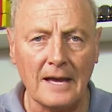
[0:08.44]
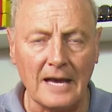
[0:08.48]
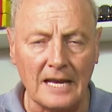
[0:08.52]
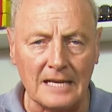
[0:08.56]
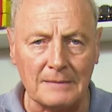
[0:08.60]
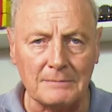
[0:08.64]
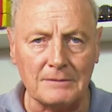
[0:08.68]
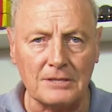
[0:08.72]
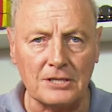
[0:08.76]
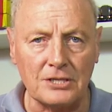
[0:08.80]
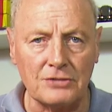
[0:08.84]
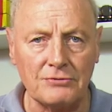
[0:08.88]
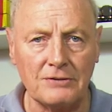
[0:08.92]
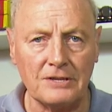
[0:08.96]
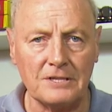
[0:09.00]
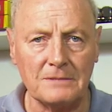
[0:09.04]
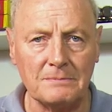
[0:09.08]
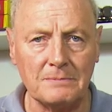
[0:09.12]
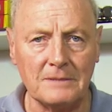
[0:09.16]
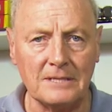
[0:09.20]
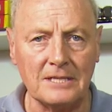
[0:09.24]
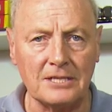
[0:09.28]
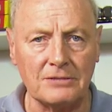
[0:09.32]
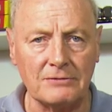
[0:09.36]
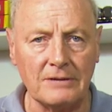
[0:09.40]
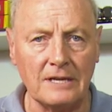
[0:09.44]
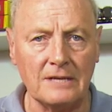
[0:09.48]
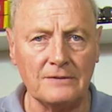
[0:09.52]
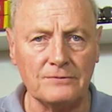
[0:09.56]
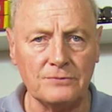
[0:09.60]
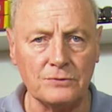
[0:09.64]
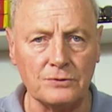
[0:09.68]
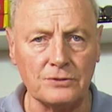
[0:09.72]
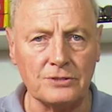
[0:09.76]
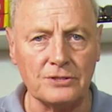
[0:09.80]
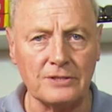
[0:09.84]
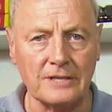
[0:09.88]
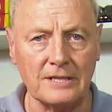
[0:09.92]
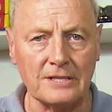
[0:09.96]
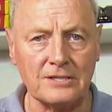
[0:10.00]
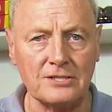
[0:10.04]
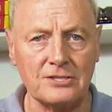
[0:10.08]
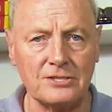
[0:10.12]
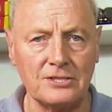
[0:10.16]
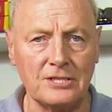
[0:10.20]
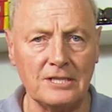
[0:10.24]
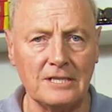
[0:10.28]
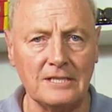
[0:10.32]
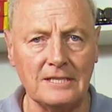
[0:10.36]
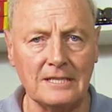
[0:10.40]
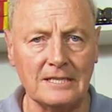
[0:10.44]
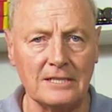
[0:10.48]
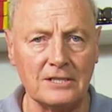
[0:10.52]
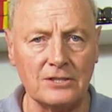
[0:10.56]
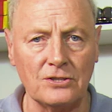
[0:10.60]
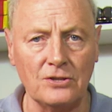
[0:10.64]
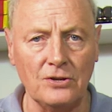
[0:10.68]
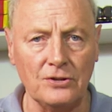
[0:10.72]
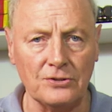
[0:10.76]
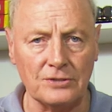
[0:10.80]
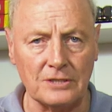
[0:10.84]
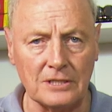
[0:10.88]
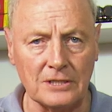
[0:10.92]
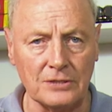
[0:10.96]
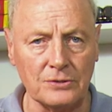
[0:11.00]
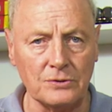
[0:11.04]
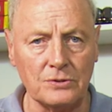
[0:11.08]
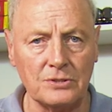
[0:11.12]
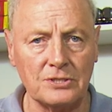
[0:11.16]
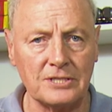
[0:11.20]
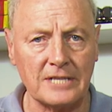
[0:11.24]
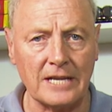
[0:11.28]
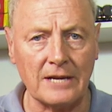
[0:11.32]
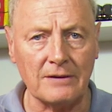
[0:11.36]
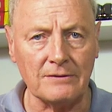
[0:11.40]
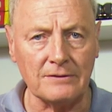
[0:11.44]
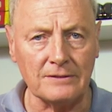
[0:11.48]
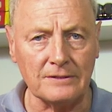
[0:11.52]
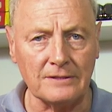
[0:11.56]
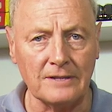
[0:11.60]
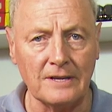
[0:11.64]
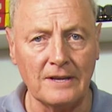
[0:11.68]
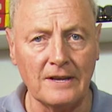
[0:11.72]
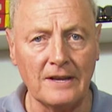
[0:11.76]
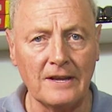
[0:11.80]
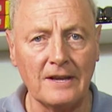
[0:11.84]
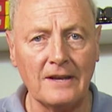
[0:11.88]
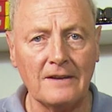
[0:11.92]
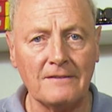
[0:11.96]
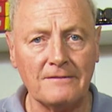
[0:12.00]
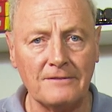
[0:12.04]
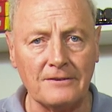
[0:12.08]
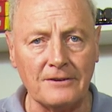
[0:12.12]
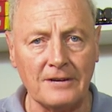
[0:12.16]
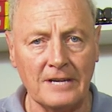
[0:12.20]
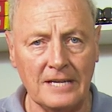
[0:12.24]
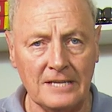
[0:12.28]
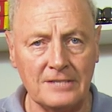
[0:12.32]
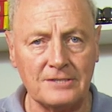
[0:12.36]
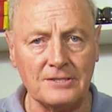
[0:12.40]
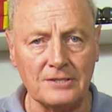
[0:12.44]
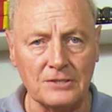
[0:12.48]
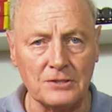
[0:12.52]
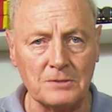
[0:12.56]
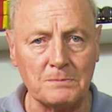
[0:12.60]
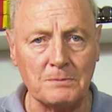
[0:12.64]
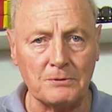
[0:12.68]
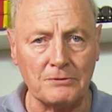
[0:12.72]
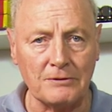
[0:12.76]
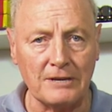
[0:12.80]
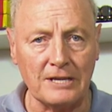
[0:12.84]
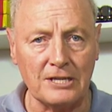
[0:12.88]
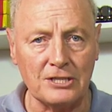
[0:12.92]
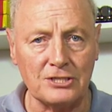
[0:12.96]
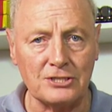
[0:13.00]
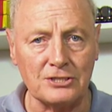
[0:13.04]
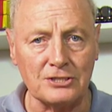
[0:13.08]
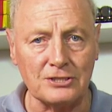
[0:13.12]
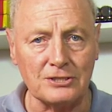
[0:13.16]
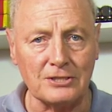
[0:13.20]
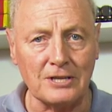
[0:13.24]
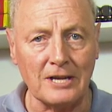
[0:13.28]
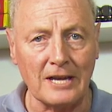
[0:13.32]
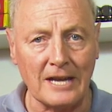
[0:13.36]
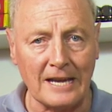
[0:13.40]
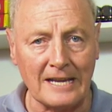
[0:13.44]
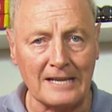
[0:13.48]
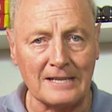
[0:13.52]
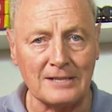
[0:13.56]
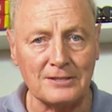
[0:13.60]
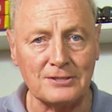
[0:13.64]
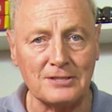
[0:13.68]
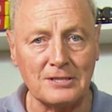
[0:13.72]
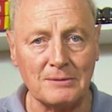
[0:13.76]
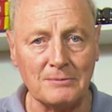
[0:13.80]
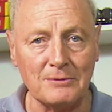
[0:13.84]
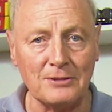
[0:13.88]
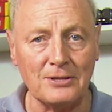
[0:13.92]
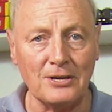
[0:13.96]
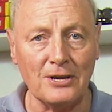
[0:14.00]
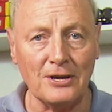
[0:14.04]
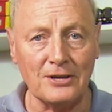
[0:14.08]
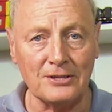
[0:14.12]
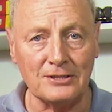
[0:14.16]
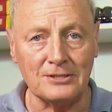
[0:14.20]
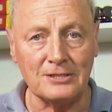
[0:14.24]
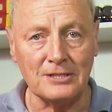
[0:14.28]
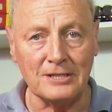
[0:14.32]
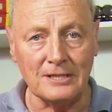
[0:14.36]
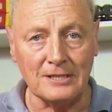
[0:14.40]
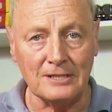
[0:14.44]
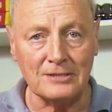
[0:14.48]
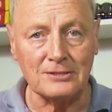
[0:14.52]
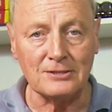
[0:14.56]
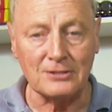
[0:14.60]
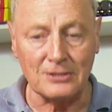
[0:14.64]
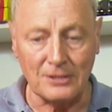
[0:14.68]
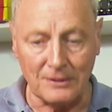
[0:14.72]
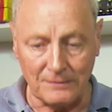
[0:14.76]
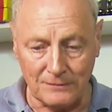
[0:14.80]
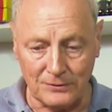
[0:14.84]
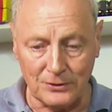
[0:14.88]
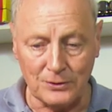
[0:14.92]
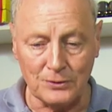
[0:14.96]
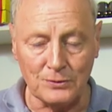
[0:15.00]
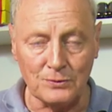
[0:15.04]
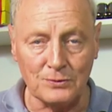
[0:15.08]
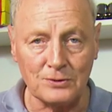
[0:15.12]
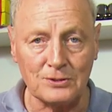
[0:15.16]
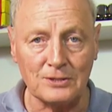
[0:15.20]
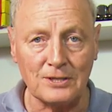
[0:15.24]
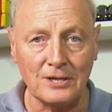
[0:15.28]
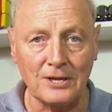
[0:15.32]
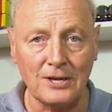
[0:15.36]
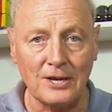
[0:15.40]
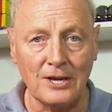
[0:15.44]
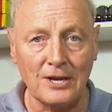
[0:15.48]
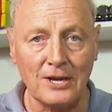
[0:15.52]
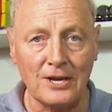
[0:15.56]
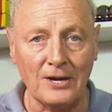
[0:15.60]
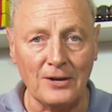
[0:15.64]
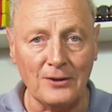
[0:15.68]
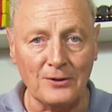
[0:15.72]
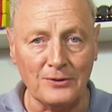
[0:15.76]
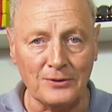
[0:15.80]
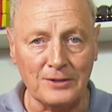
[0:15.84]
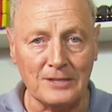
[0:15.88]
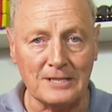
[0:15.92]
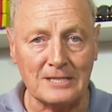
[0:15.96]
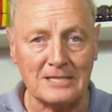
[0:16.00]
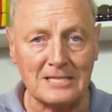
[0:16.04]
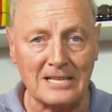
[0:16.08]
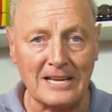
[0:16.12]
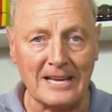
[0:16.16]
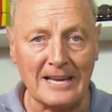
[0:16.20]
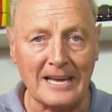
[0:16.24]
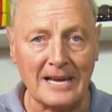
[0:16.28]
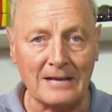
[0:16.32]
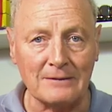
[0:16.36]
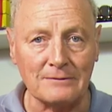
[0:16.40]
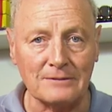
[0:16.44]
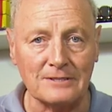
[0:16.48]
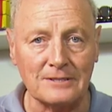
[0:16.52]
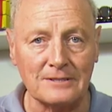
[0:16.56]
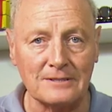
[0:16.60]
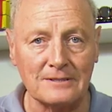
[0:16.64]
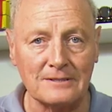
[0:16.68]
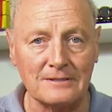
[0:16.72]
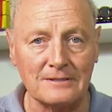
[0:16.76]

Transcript: And I'm incredibly grateful to that scenic god Luke Towan for his inspiration and some of the ideas that I've used on this layout.